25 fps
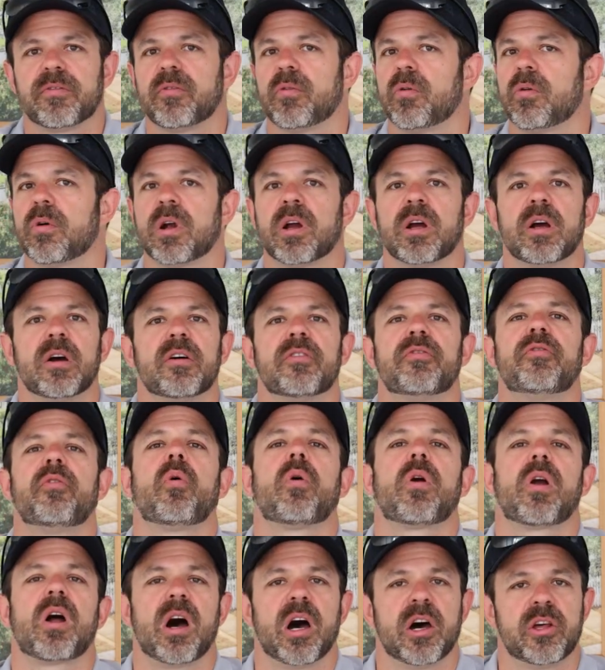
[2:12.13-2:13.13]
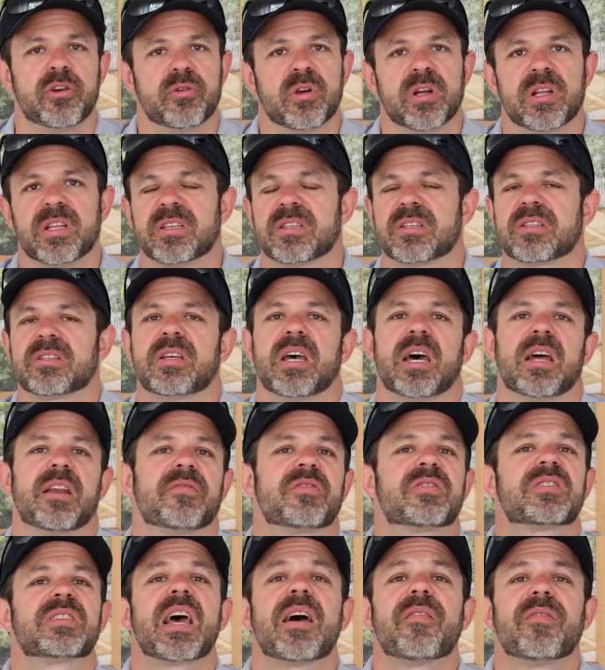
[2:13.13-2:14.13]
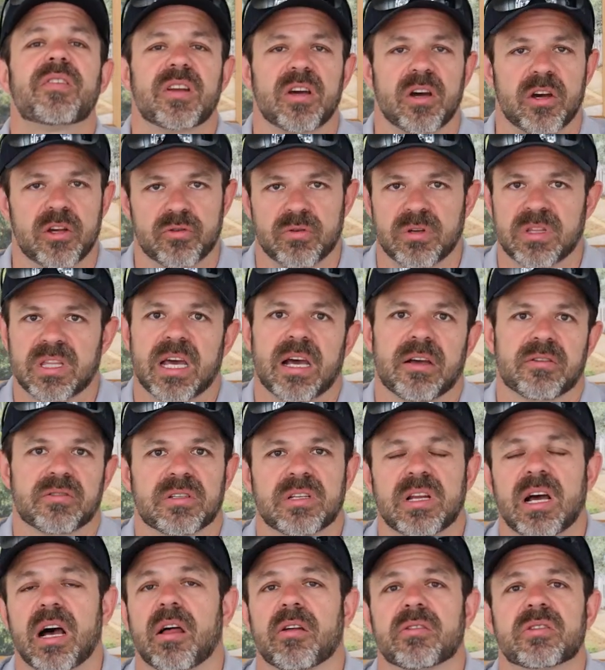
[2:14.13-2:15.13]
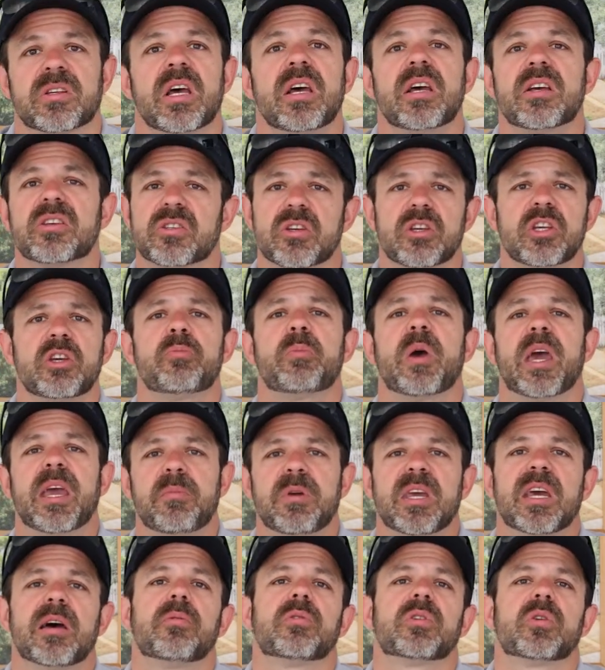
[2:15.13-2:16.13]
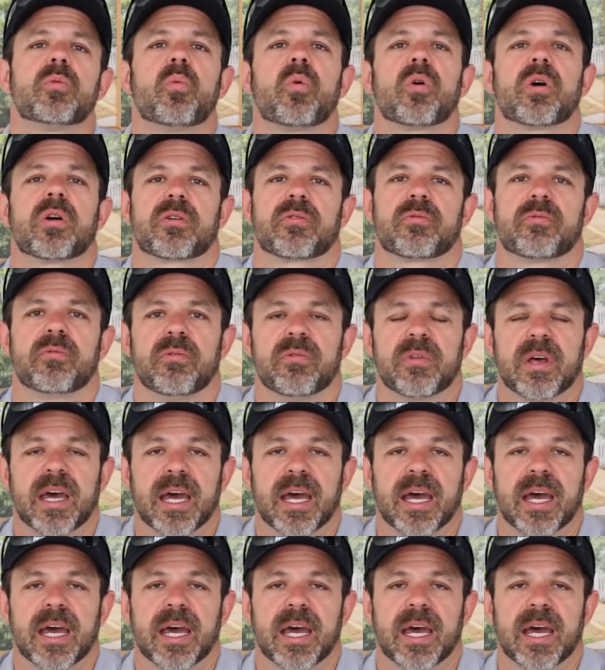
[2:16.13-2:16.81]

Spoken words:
for $400,000 instead of $700,000. So you may be able to work through